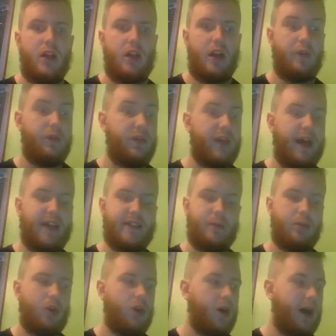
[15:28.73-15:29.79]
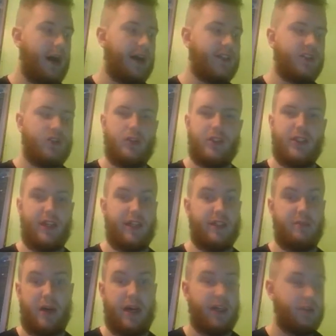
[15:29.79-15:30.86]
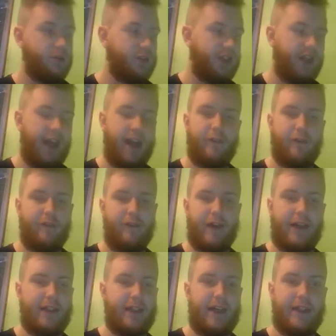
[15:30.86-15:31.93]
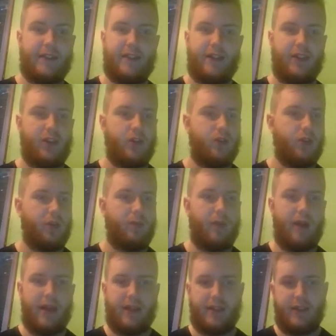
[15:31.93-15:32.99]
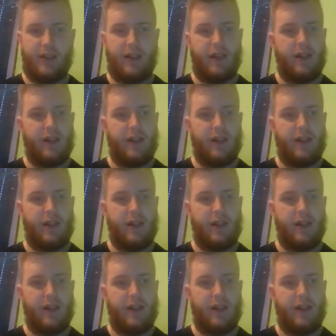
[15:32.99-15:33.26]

Nasty Plot and Swords Dance Pass, which again, fantastic. You can pass.